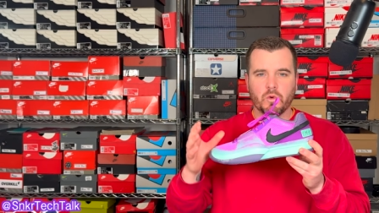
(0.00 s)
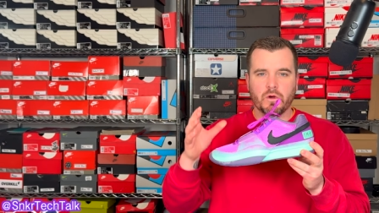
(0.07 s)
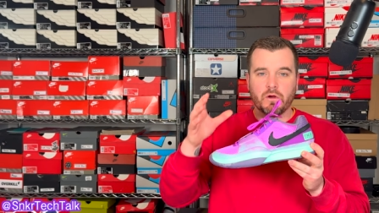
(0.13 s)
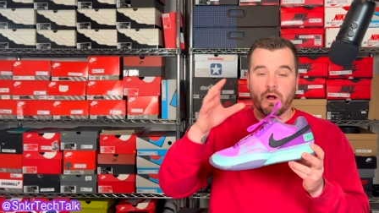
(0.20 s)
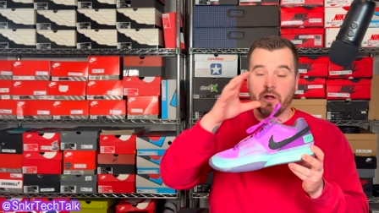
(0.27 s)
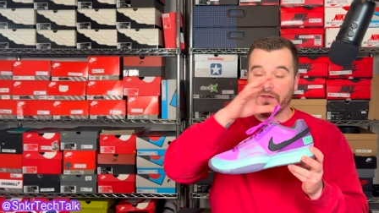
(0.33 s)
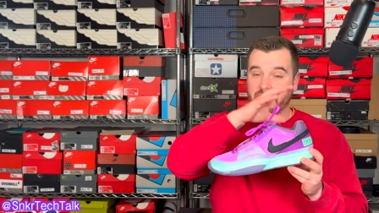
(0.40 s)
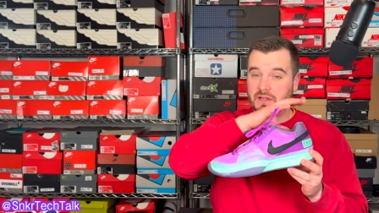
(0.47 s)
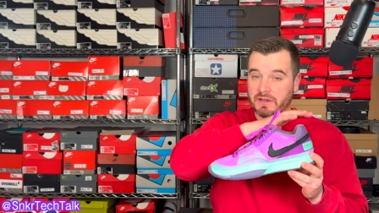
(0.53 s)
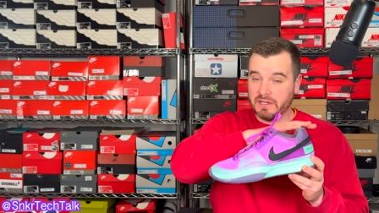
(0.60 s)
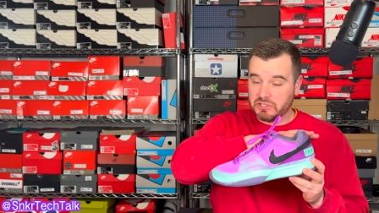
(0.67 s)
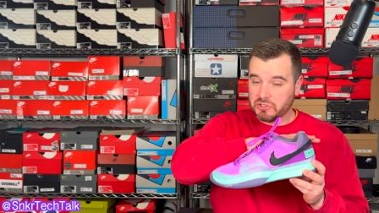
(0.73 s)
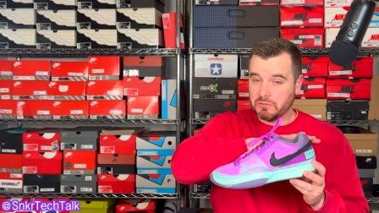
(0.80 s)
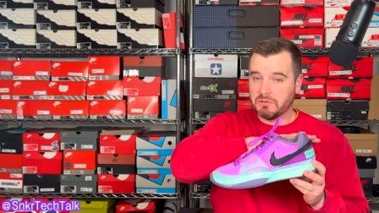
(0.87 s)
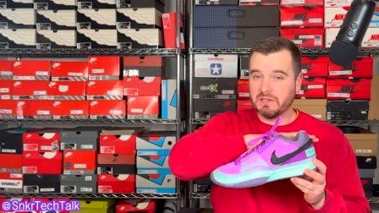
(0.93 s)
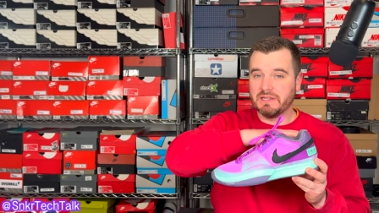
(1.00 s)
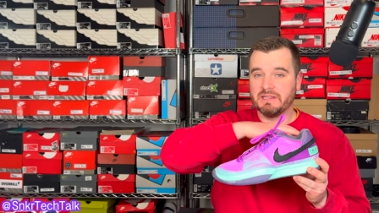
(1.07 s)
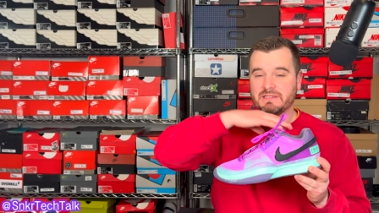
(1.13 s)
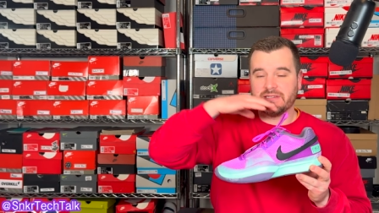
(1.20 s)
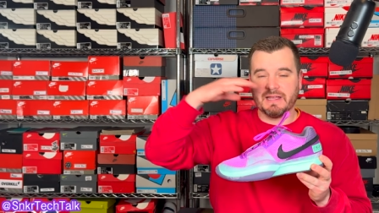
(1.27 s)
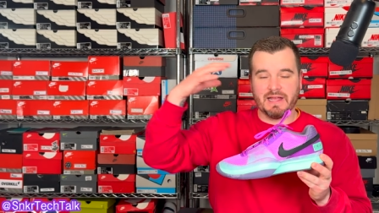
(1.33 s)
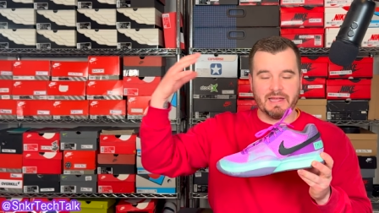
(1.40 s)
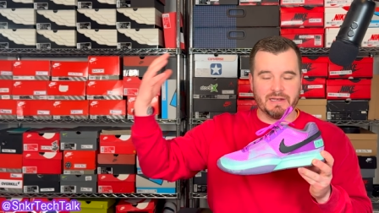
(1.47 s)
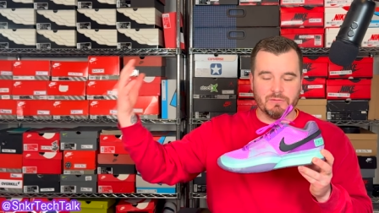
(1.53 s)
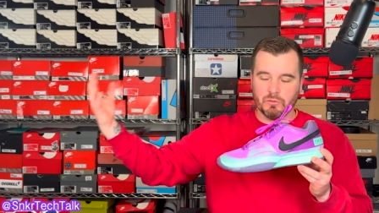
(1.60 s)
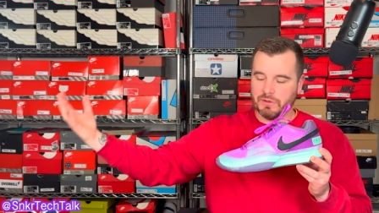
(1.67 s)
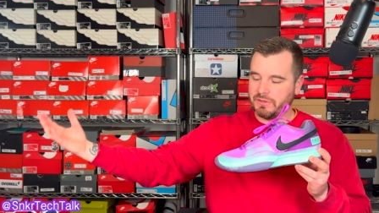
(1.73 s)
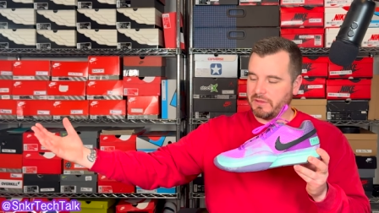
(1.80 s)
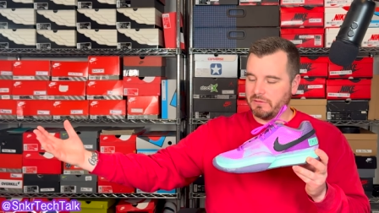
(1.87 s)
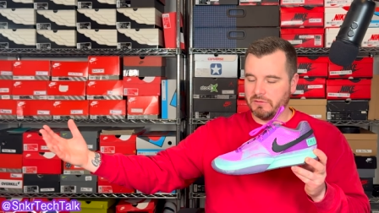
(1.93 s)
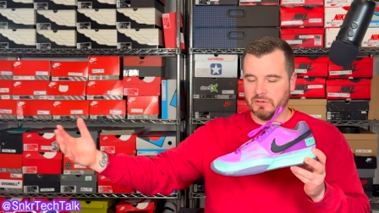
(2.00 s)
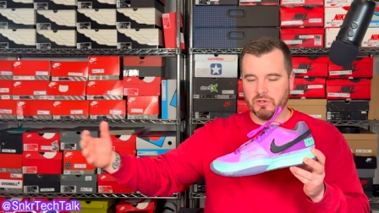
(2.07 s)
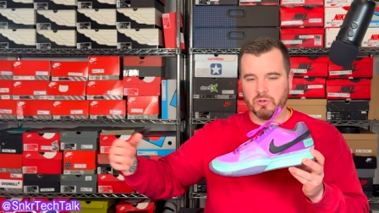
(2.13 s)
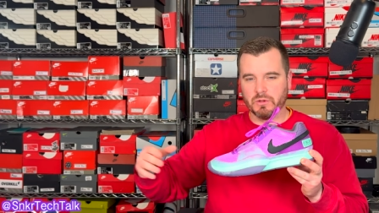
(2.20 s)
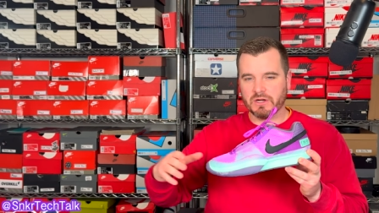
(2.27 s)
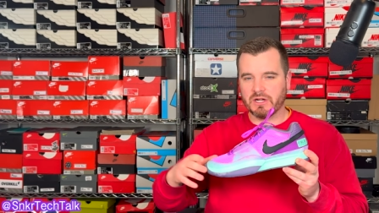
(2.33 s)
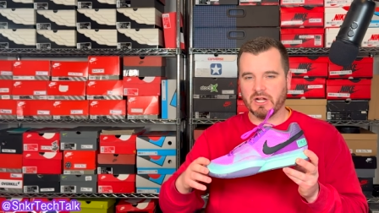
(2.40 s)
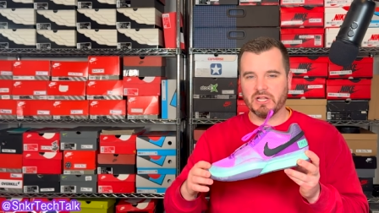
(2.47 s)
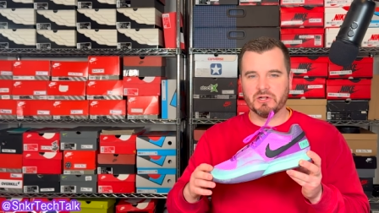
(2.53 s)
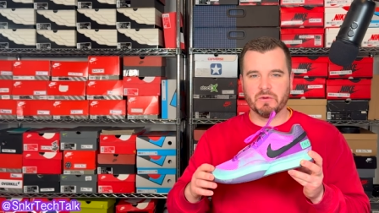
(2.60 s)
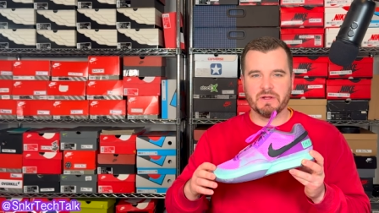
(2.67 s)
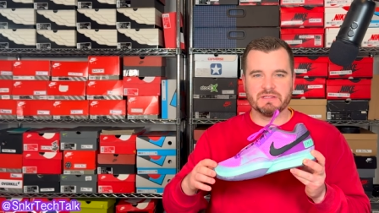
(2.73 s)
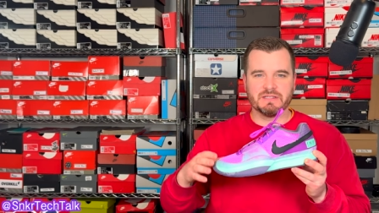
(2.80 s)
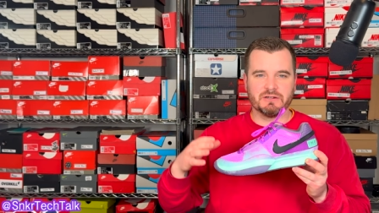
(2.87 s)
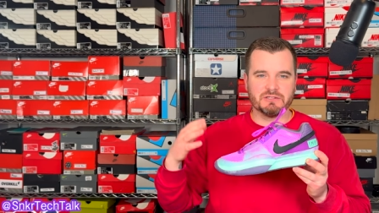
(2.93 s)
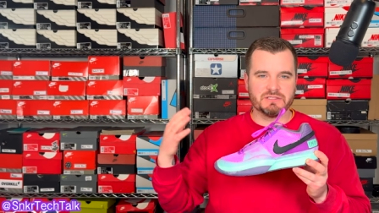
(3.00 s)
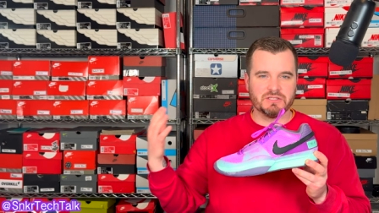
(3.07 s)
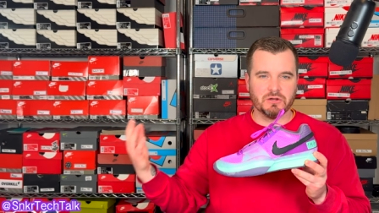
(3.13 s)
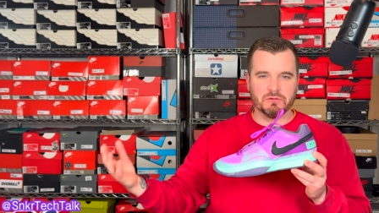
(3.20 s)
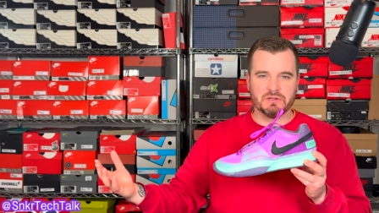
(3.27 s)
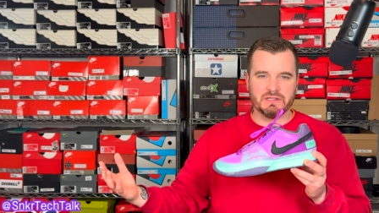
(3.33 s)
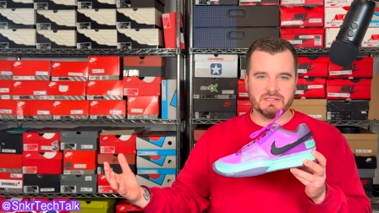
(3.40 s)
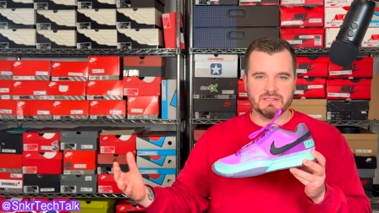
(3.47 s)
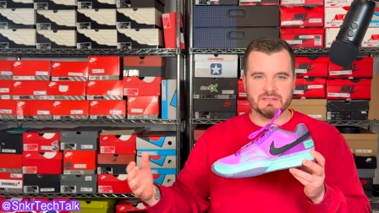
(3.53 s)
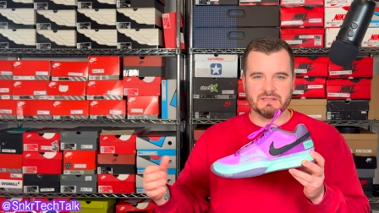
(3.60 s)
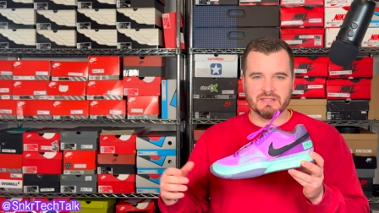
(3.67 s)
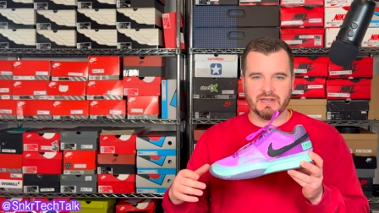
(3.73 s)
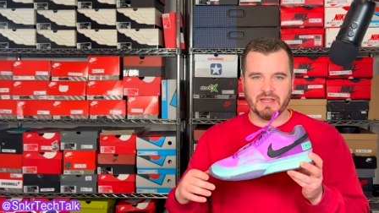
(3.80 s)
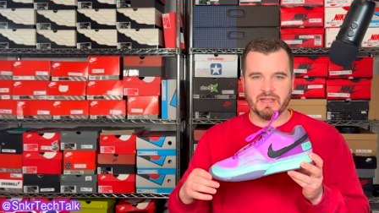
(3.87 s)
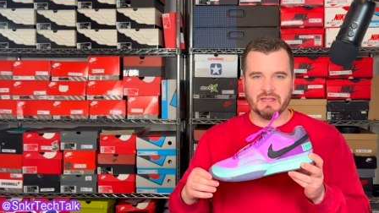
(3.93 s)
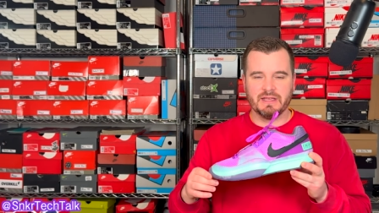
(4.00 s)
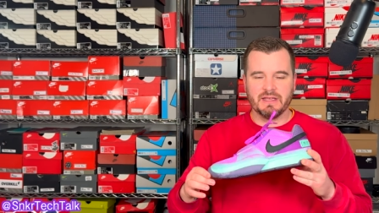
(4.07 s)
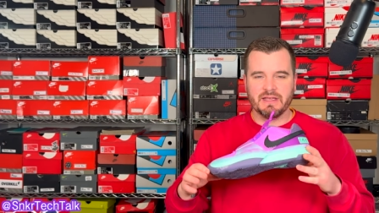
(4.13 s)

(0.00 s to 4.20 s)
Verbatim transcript: on the initial release and with the newer colorways that are still releasing today